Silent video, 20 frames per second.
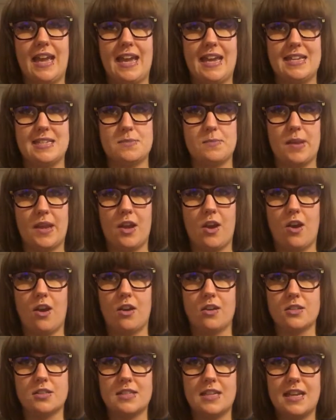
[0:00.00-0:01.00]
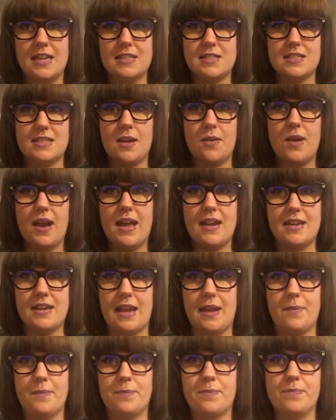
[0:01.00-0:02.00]
is because it's so
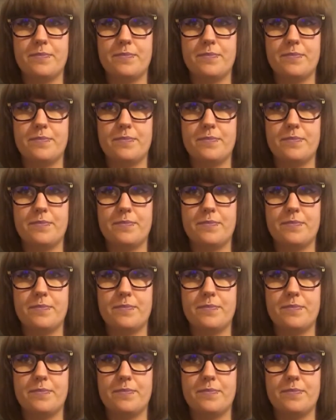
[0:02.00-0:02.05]
handy.